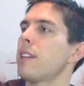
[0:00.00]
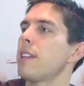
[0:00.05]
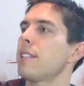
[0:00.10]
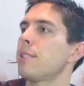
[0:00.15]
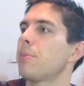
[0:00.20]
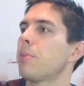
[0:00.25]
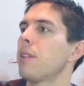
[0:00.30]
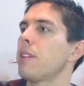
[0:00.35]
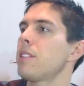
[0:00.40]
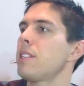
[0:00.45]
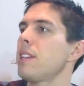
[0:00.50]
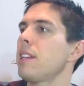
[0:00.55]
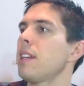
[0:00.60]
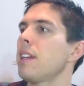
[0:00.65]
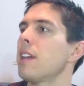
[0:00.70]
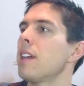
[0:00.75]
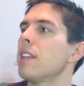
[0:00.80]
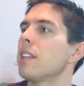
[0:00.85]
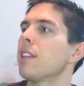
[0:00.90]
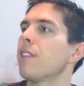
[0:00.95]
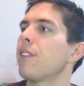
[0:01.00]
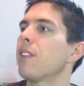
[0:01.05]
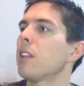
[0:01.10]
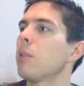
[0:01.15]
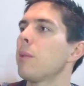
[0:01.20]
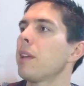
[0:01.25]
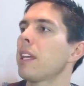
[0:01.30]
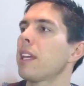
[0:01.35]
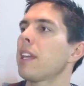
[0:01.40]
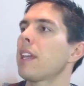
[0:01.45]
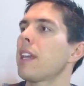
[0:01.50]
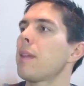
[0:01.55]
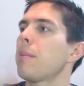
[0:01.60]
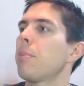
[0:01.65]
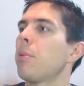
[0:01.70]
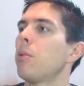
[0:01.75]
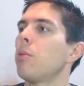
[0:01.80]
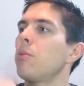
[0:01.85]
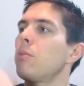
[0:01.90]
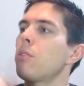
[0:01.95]
is printing, the filament can get
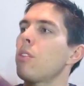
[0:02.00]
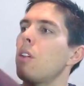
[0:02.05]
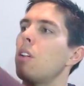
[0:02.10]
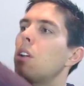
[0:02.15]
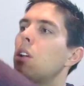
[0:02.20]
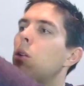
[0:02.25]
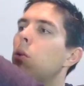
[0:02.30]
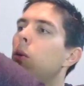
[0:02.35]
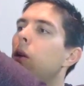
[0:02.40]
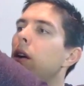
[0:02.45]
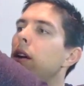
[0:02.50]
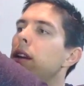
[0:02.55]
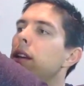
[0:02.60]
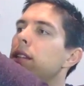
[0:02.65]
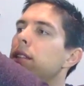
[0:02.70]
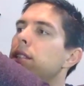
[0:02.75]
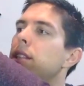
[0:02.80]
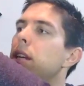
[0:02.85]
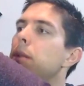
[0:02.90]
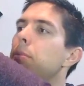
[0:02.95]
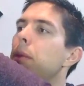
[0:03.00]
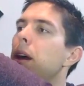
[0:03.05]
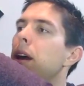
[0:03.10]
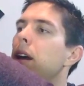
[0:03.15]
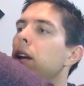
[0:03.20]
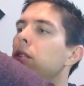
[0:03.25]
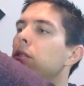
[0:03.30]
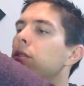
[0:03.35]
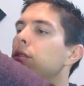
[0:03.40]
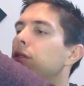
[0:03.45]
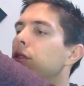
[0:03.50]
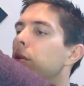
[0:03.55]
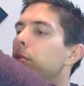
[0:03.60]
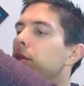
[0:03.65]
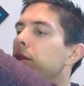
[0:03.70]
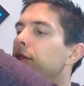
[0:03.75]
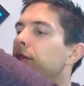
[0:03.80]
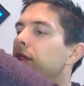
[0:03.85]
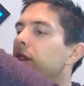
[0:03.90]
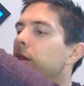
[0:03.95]
pulled on quite a steep angle from the
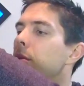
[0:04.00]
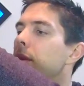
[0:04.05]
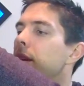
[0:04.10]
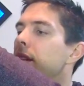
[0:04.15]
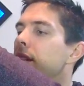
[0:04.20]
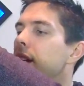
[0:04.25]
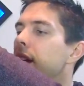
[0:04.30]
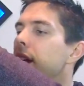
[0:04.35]
filament